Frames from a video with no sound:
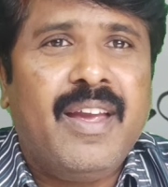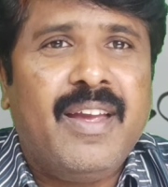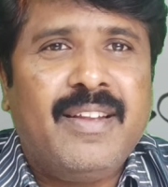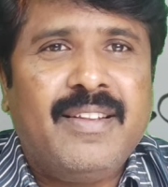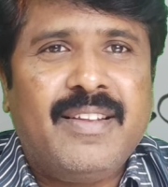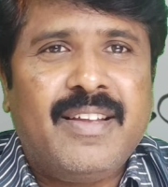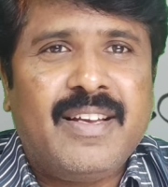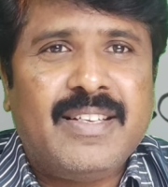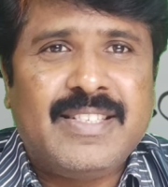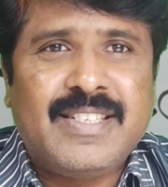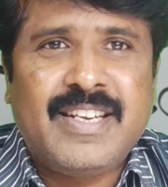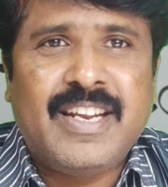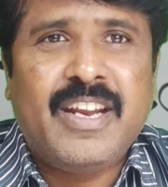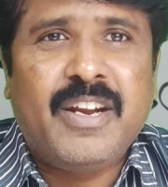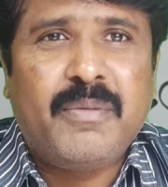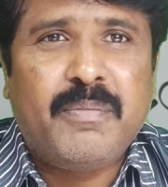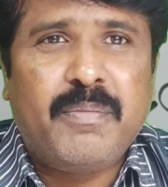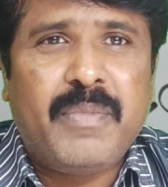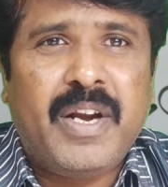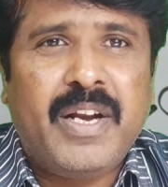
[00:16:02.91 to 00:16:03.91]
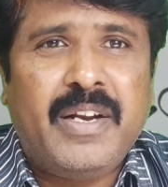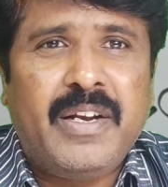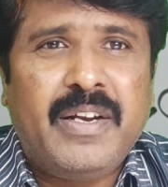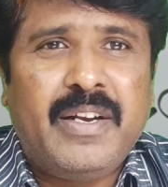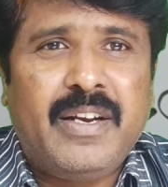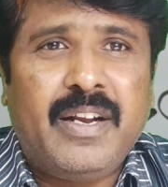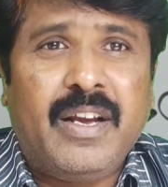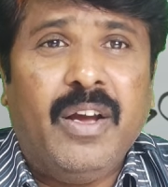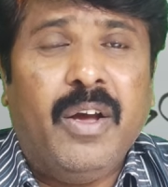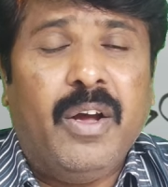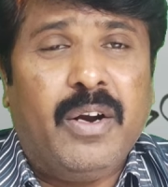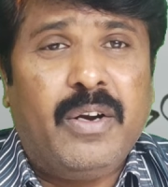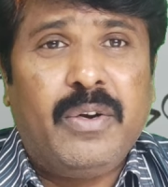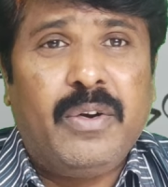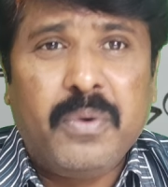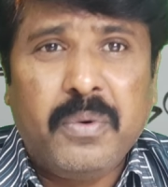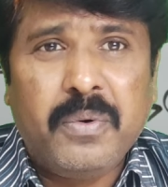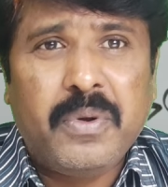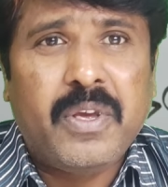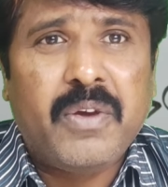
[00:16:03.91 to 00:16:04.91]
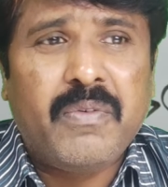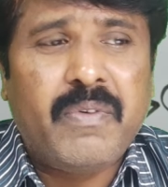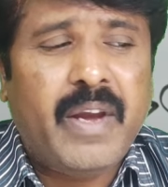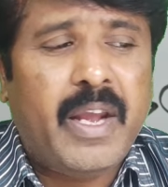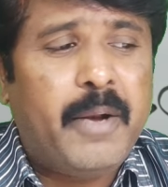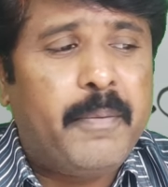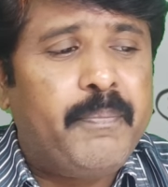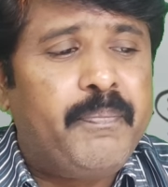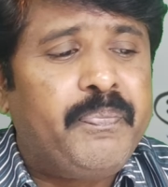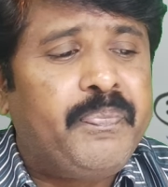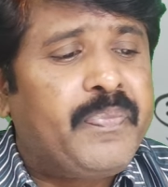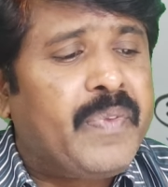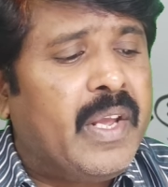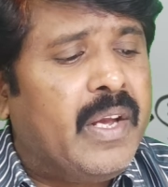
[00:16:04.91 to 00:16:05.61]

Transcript: In the statement 2 given,